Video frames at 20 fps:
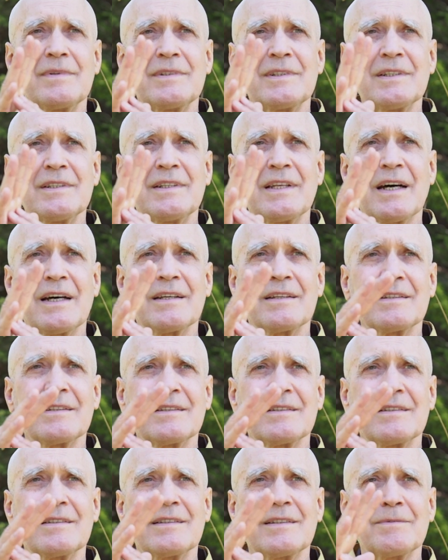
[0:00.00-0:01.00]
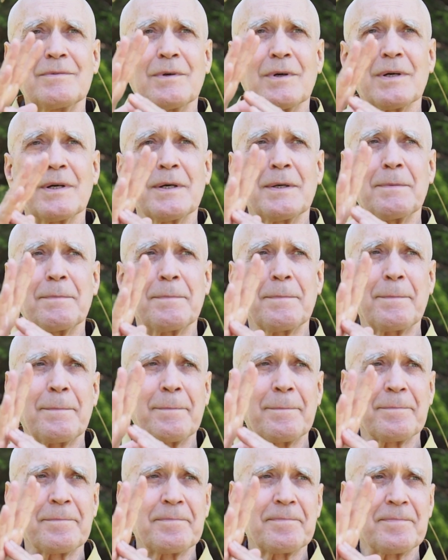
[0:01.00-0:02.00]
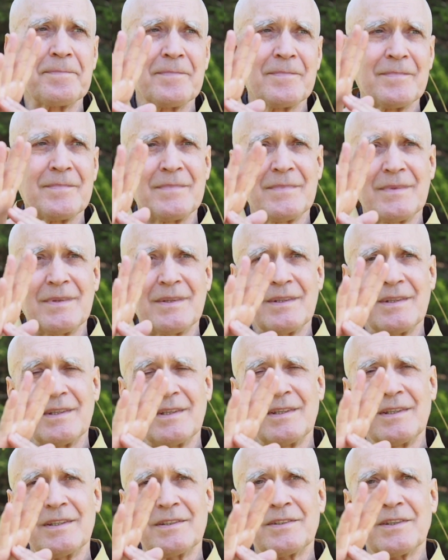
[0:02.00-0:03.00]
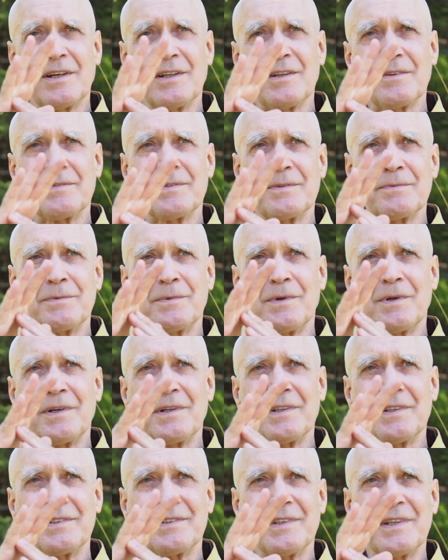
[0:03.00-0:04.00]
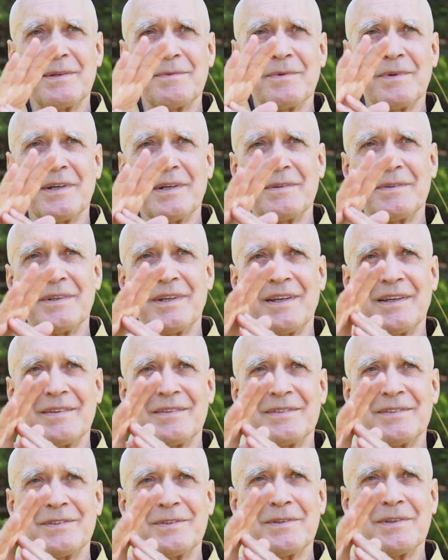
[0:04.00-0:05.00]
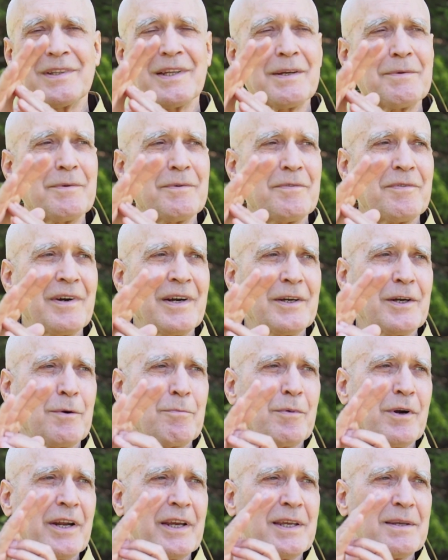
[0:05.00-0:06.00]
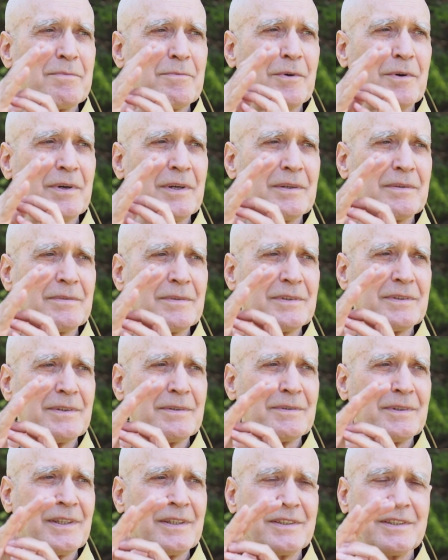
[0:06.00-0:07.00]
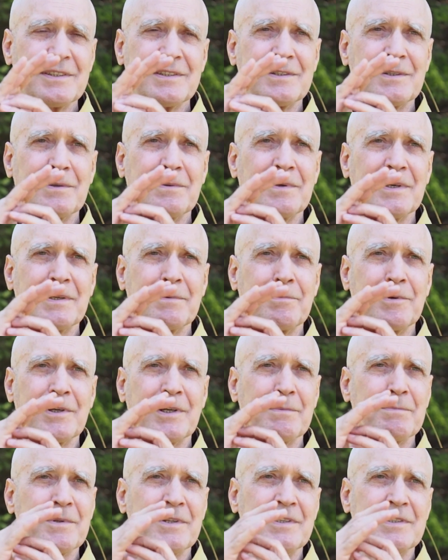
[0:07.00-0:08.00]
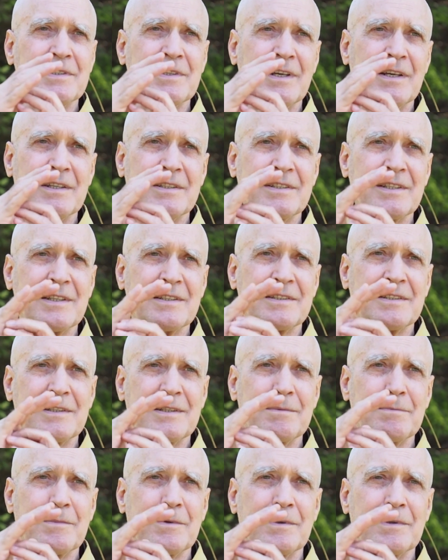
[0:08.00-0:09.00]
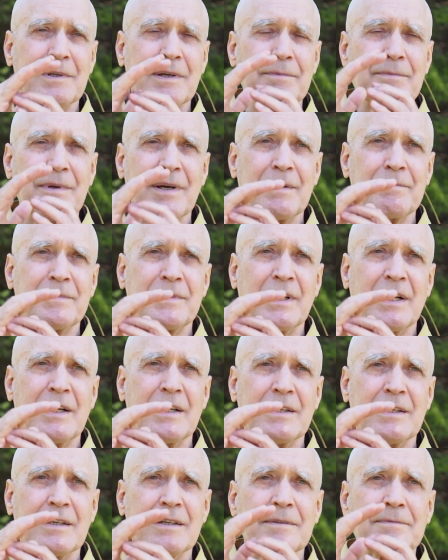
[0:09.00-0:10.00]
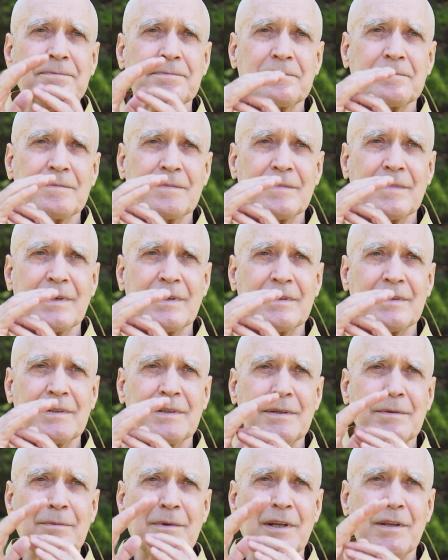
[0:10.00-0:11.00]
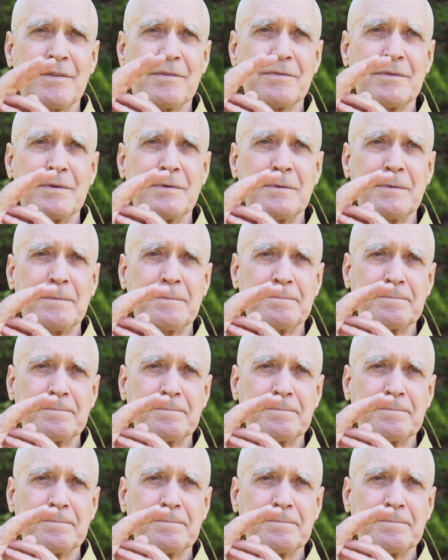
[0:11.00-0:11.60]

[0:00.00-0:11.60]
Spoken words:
did that, he woke up. And we're all the same way. Sooner or later we'll find our breaking point. We say, I just don't want to put up with this nonsense anymore. I'm done. I'm going to break through.